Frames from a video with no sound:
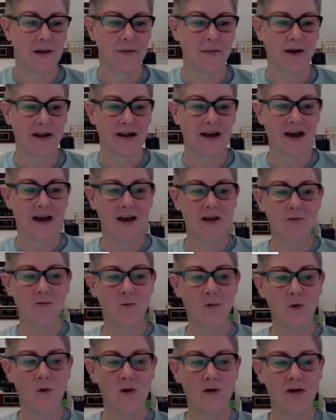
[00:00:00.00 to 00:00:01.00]
But I
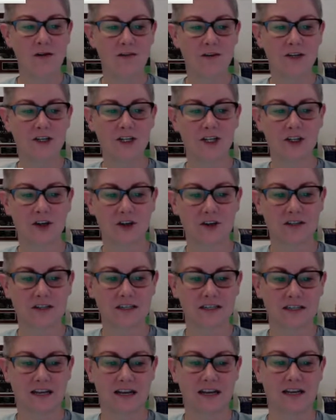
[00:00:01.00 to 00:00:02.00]
wore this shirt
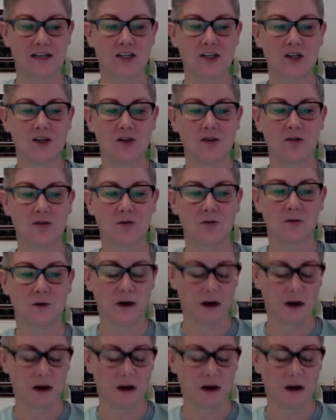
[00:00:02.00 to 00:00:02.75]
today to